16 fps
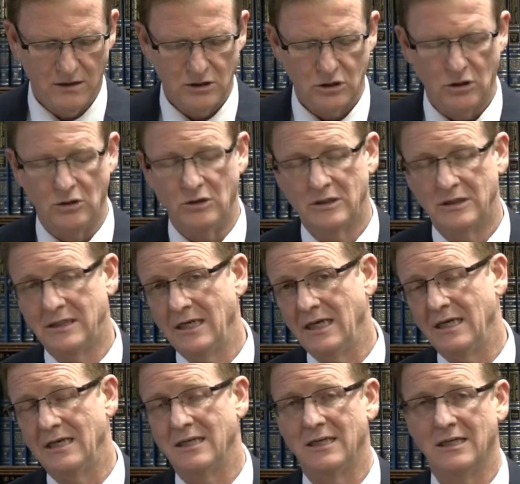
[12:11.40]
So you
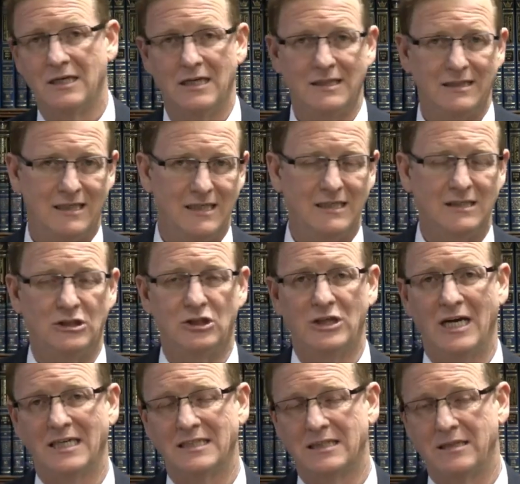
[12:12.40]
see this
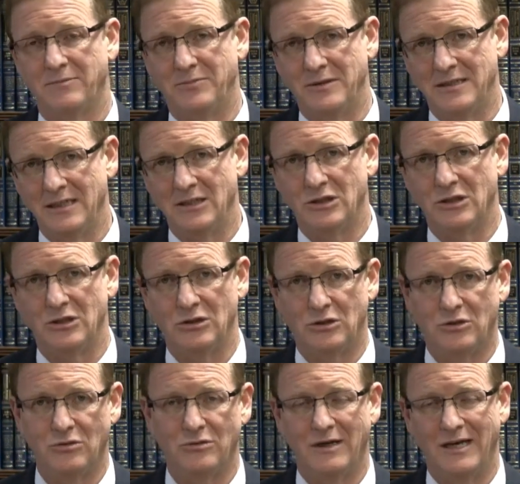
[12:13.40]
juxtaposition
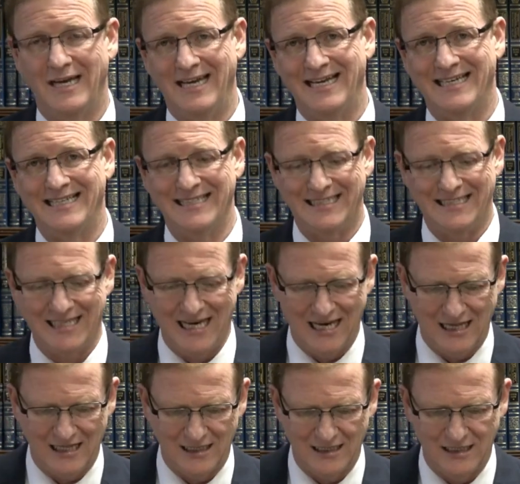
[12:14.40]
to a
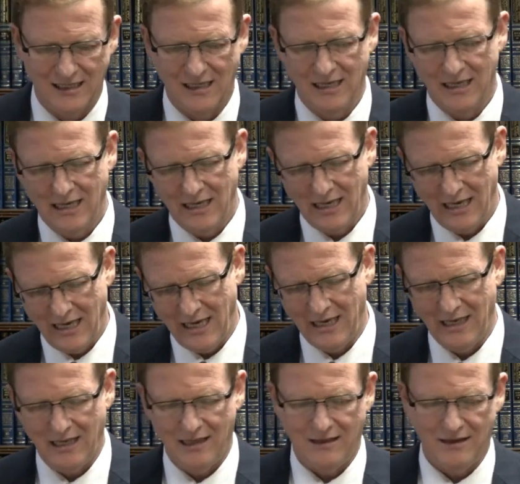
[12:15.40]
gazelle
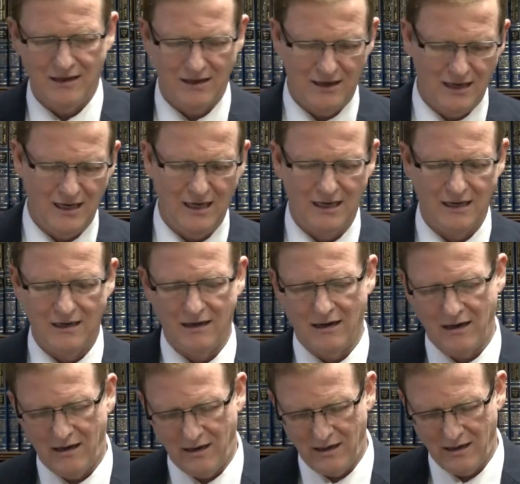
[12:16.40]
and a
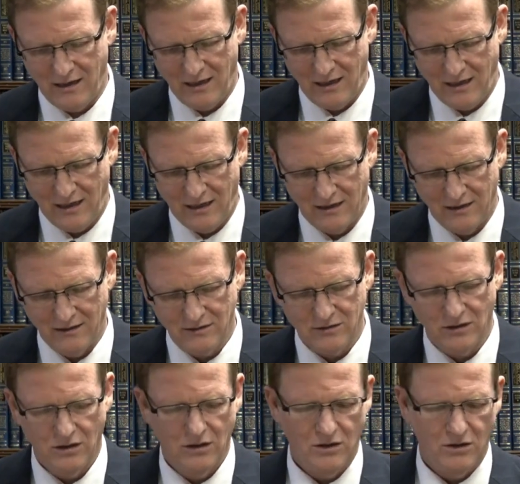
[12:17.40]

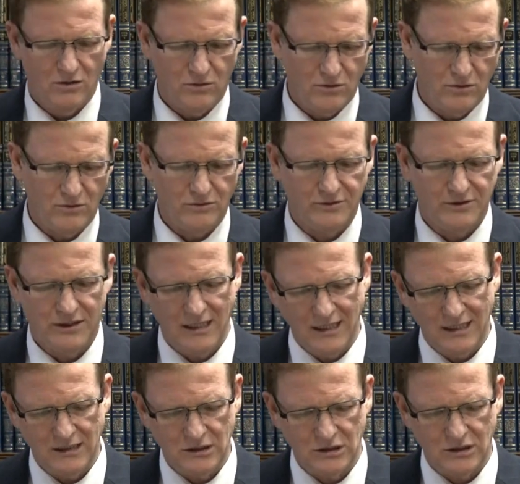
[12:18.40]
hart will
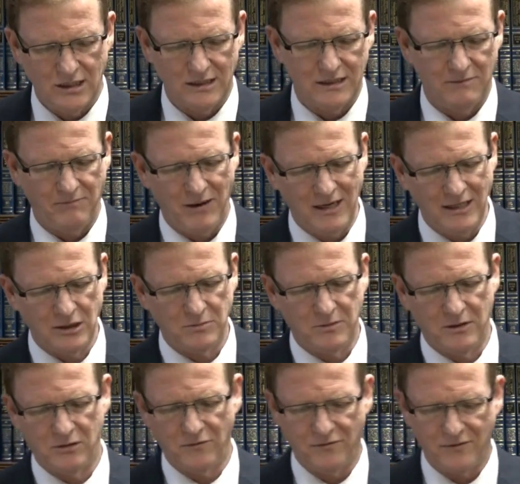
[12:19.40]
teach that the
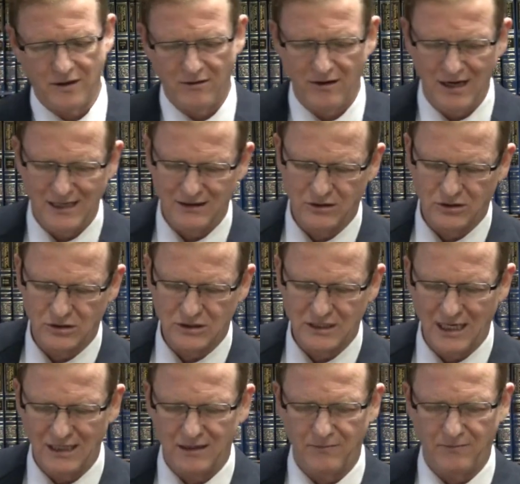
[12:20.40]
punishment of karet does
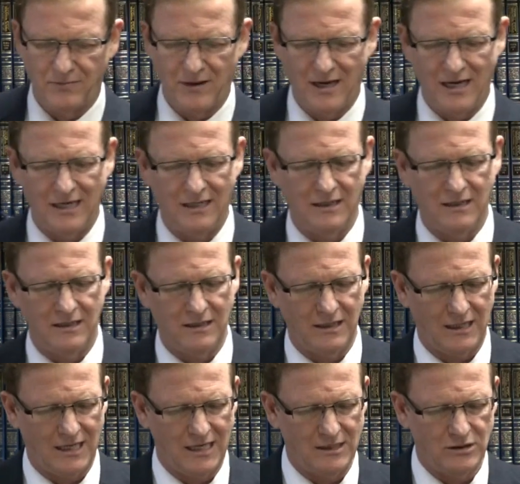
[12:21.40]
not apply in
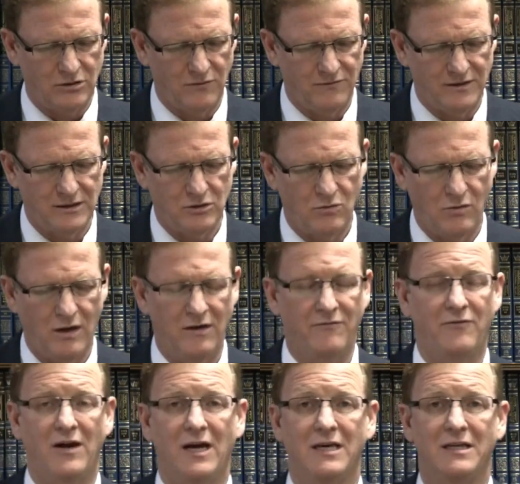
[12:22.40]
the case of
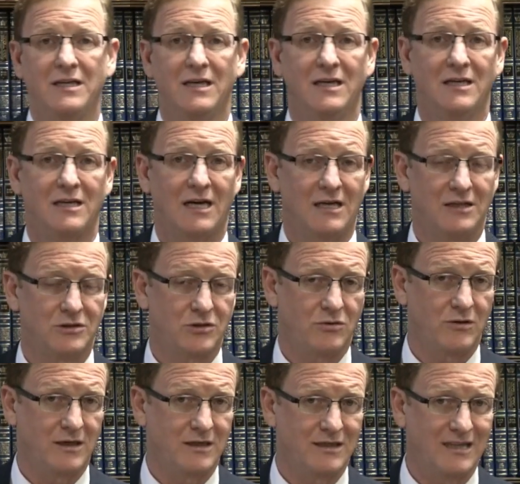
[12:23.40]
disqualified
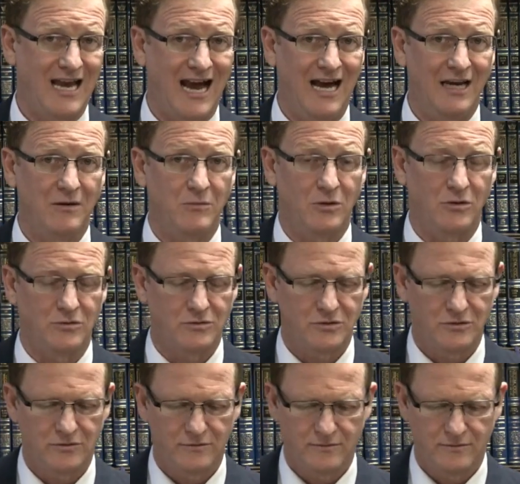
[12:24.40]
consecrated
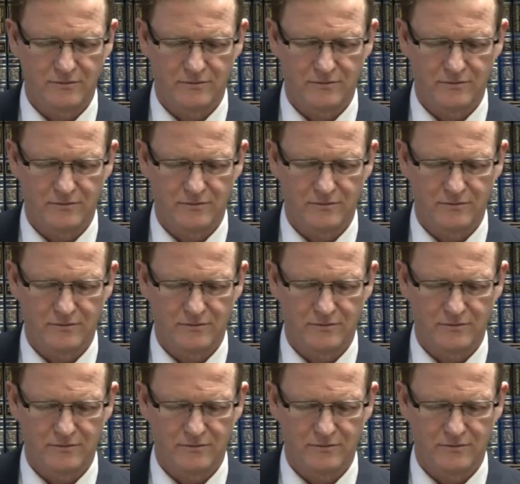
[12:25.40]
animals.